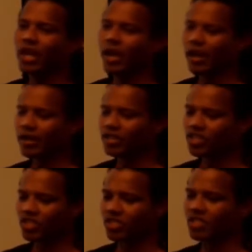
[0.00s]
in
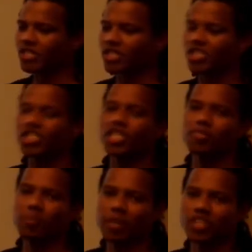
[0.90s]
diseases such as
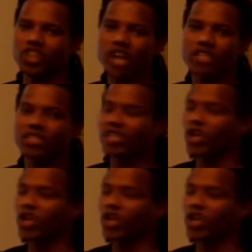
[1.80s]
TB meningitis,